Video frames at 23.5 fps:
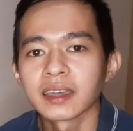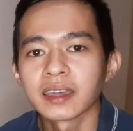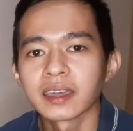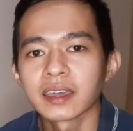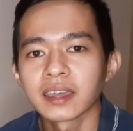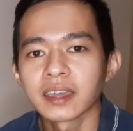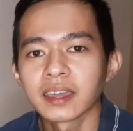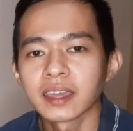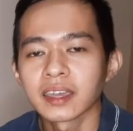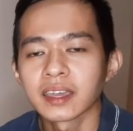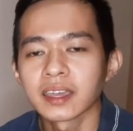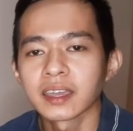
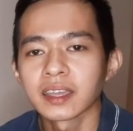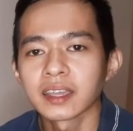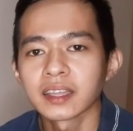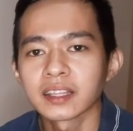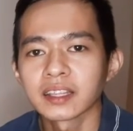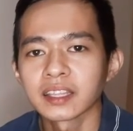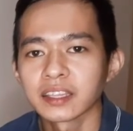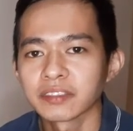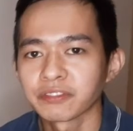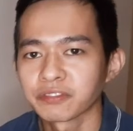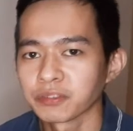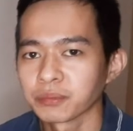
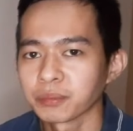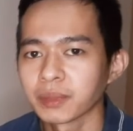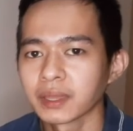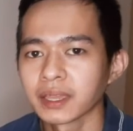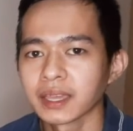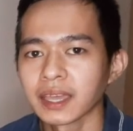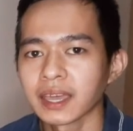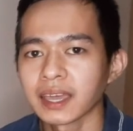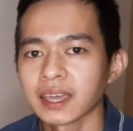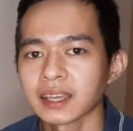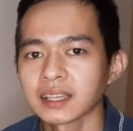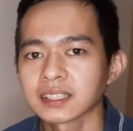And if you
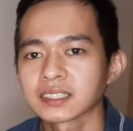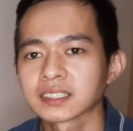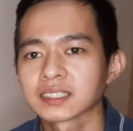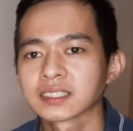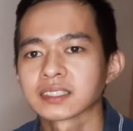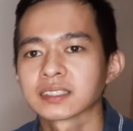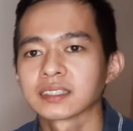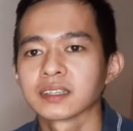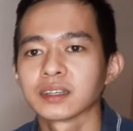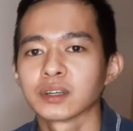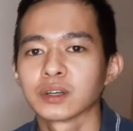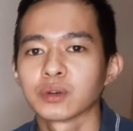may
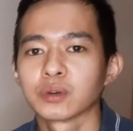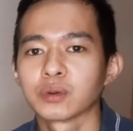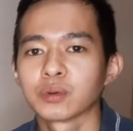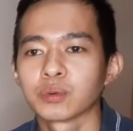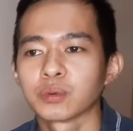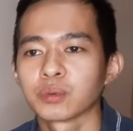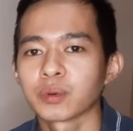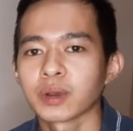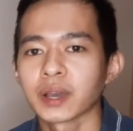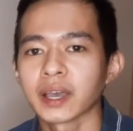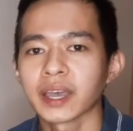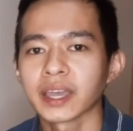ask,
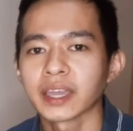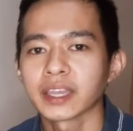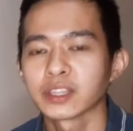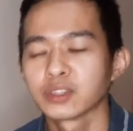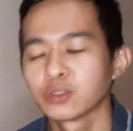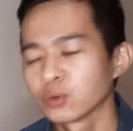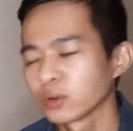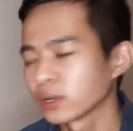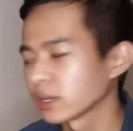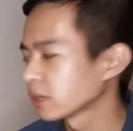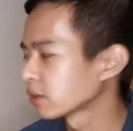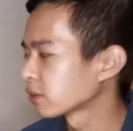why
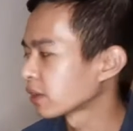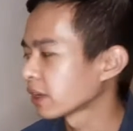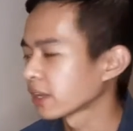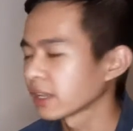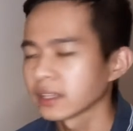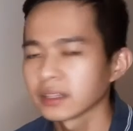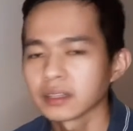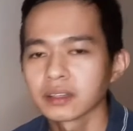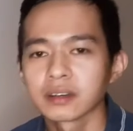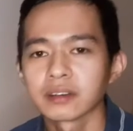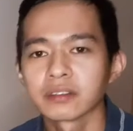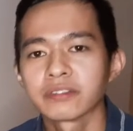do I
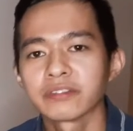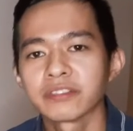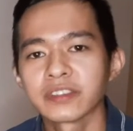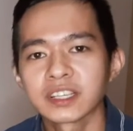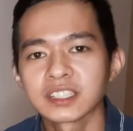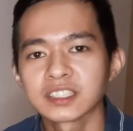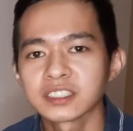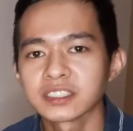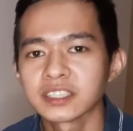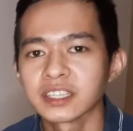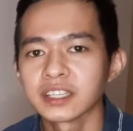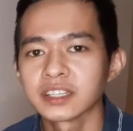ride a
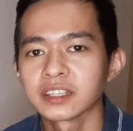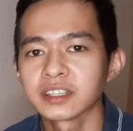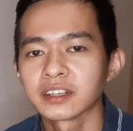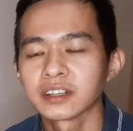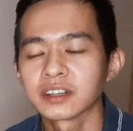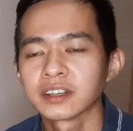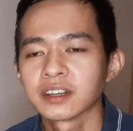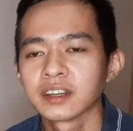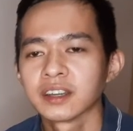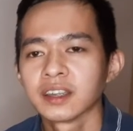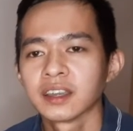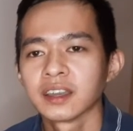fixed
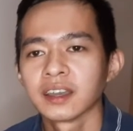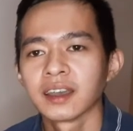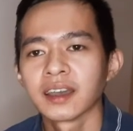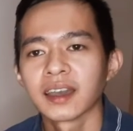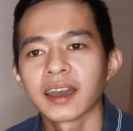gear?